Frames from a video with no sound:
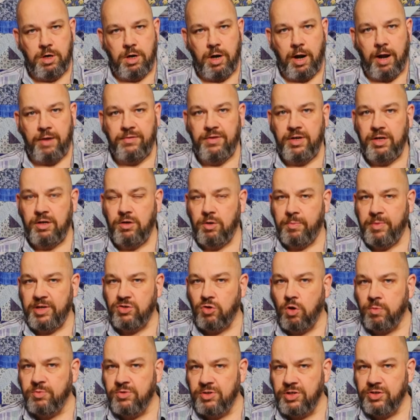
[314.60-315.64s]
I think your
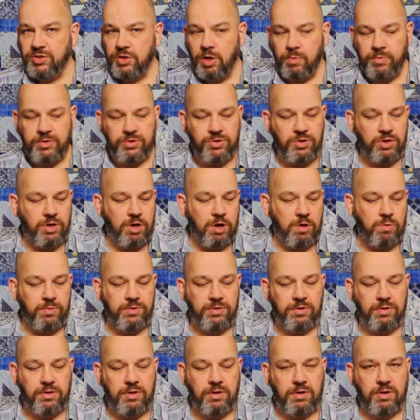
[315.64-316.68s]
best option is always to go
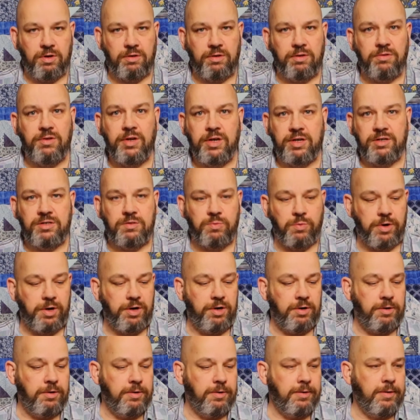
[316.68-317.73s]
with the thickest
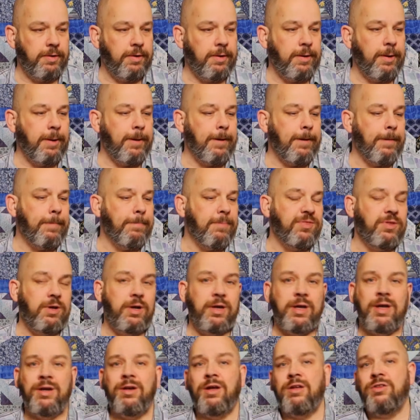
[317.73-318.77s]
one. But then
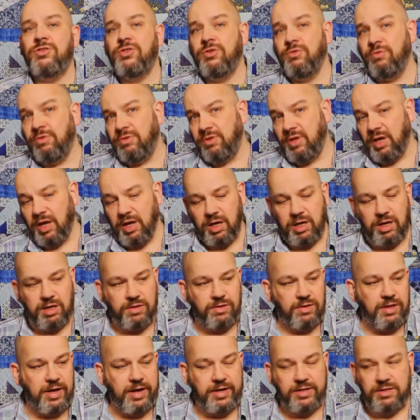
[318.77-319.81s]
again, not too thick
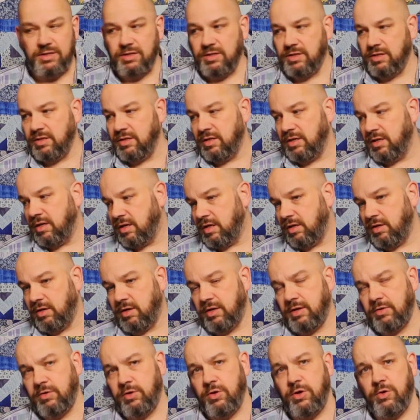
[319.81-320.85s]
that
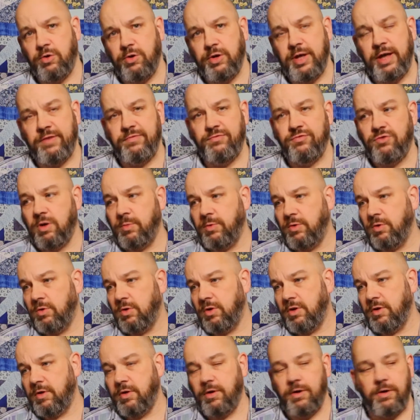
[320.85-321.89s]
you're going to have
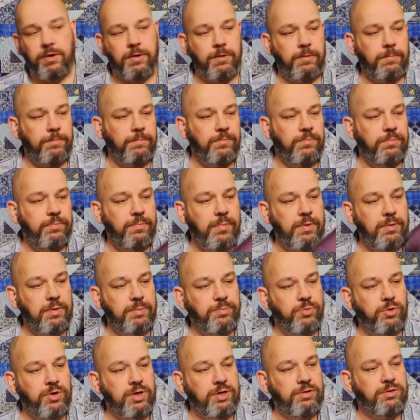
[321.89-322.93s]
trouble
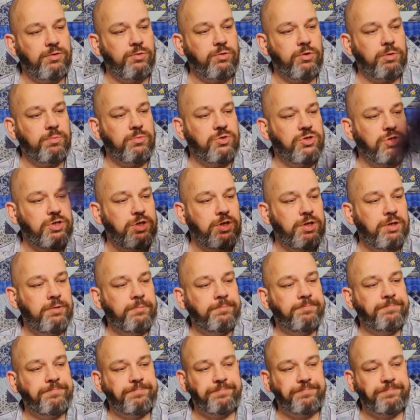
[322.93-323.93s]
putting it through your machine.